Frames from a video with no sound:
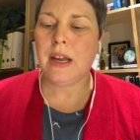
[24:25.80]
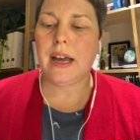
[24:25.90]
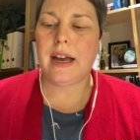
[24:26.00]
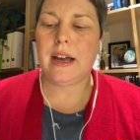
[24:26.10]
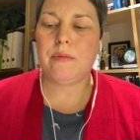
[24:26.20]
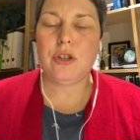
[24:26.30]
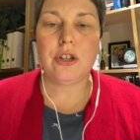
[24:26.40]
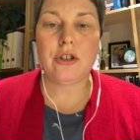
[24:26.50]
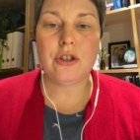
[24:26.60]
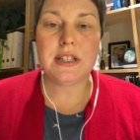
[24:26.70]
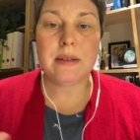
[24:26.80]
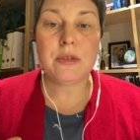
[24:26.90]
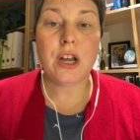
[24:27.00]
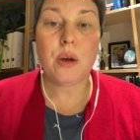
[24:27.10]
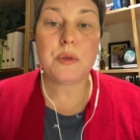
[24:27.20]
Um, you can use them
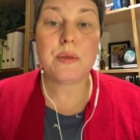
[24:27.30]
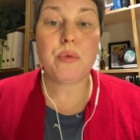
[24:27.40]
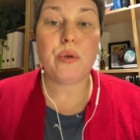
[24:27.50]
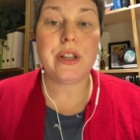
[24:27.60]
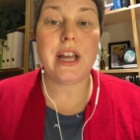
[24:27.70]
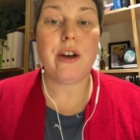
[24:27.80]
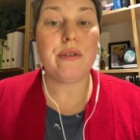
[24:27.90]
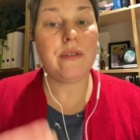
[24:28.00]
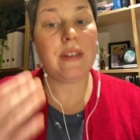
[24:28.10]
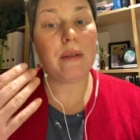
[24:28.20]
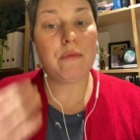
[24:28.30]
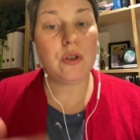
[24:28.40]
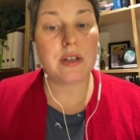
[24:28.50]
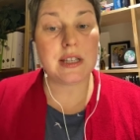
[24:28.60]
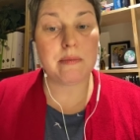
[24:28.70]
to help support the health of that
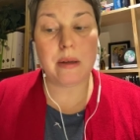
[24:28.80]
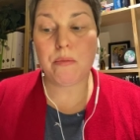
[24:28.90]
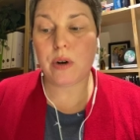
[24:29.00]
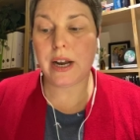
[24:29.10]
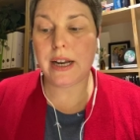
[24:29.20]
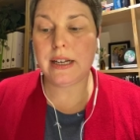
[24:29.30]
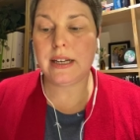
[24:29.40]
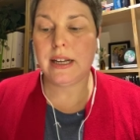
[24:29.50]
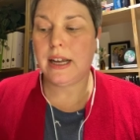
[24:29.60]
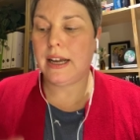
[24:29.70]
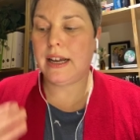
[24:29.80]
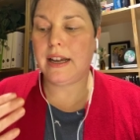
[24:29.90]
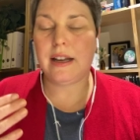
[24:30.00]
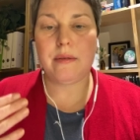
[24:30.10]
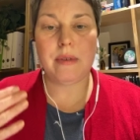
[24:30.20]
mucous membrane
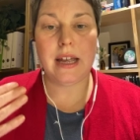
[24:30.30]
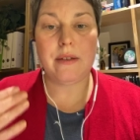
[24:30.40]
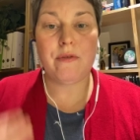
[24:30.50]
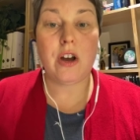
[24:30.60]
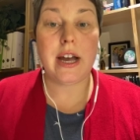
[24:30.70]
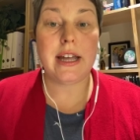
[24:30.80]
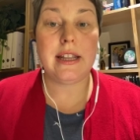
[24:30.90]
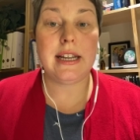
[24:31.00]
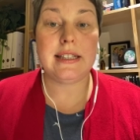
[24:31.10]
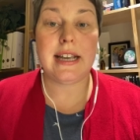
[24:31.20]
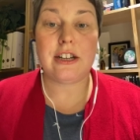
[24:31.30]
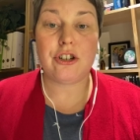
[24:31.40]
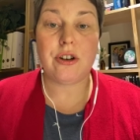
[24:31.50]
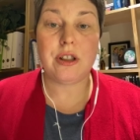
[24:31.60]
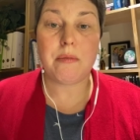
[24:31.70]
um, via its
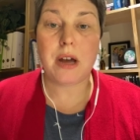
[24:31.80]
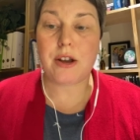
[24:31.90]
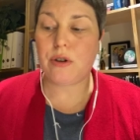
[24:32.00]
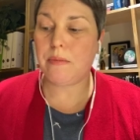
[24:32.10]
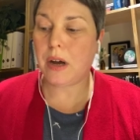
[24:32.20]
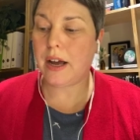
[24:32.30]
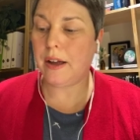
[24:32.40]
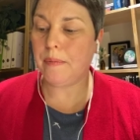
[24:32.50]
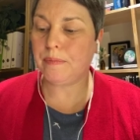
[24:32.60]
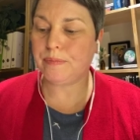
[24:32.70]
action on the microbiome.